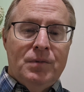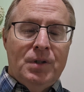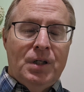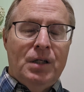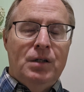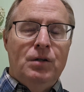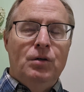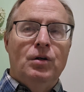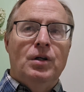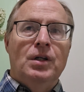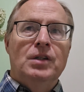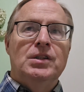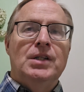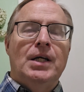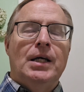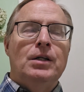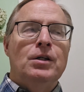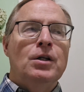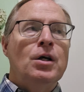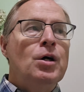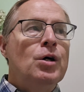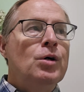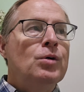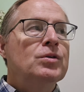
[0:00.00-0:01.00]
Okay, you can
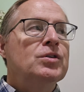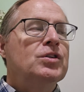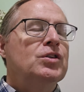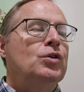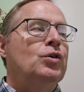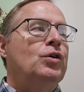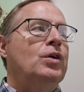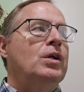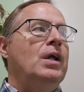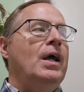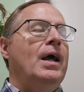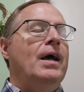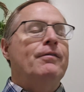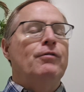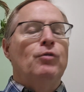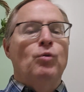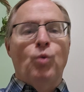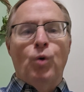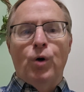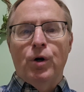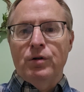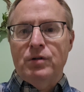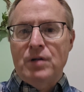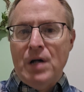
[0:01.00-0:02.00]
take notes. You can have a
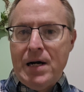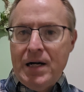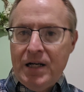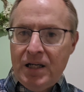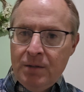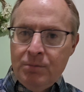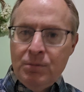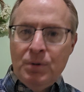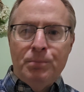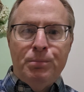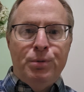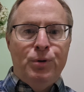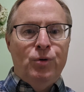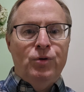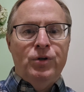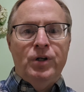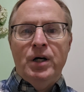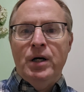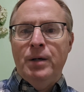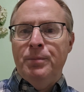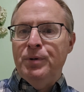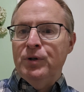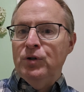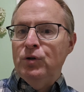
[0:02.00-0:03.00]
Word document pulled
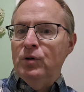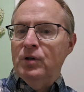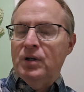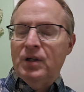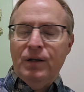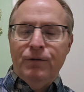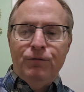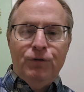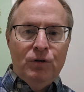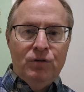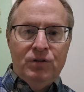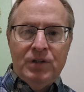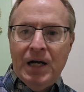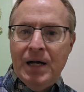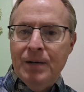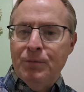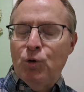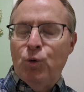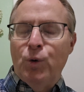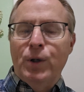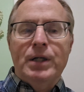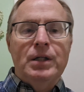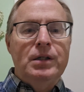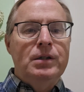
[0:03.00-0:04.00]
up, and if you
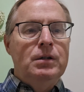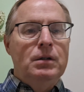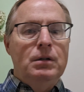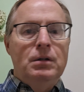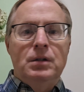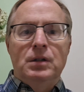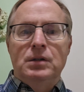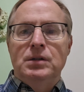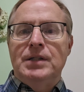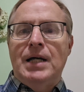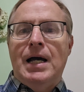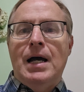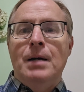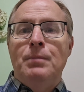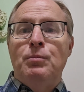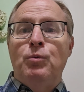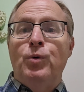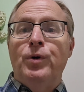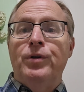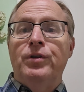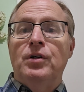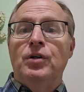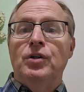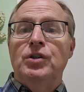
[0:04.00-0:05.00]
type quickly, you can
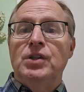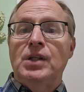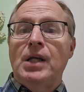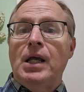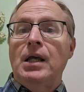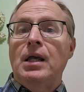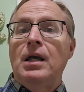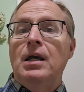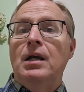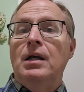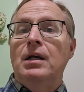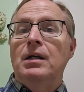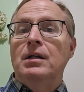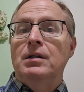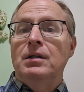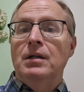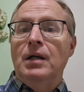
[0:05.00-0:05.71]
type what they're saying